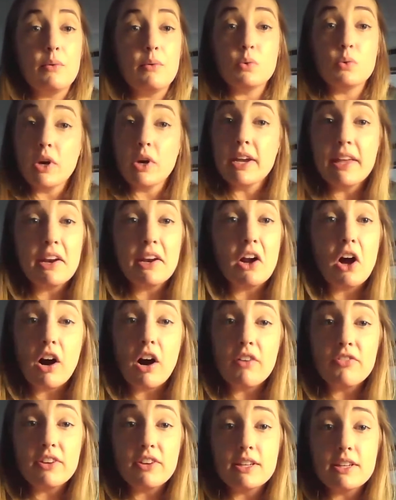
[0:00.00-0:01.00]
working in an
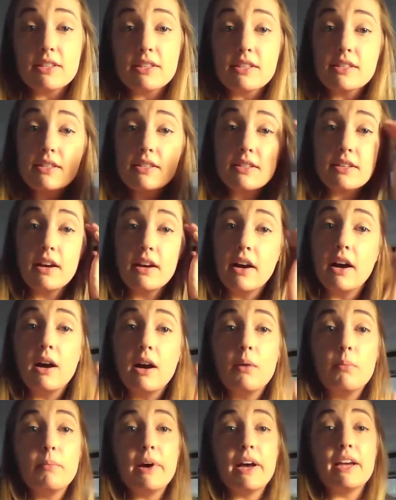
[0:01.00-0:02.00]
office.
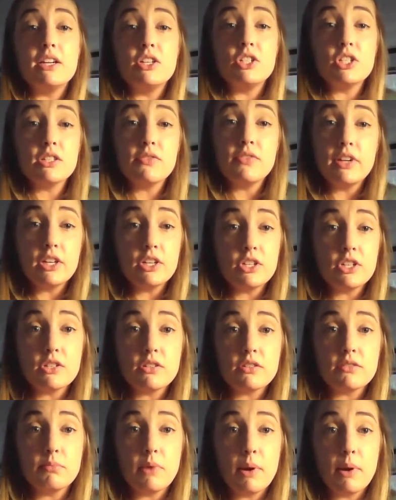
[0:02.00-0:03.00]
I had just
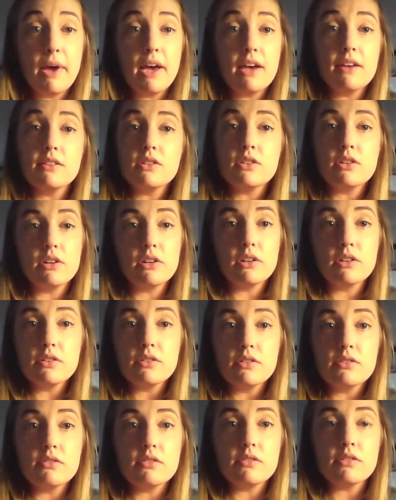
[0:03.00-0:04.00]
finished my
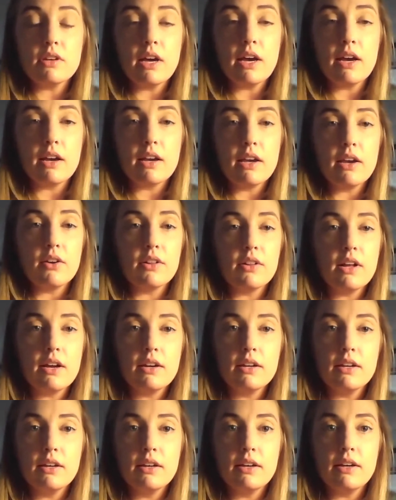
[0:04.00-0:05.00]
master's at
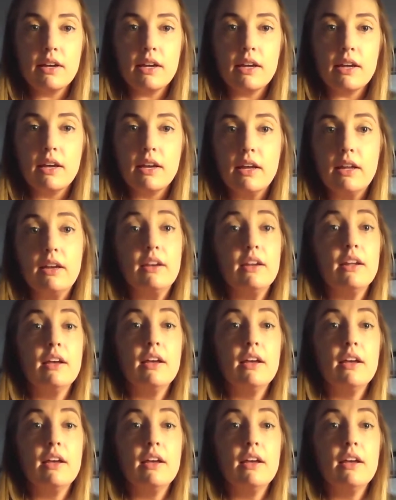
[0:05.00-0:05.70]
Carolina and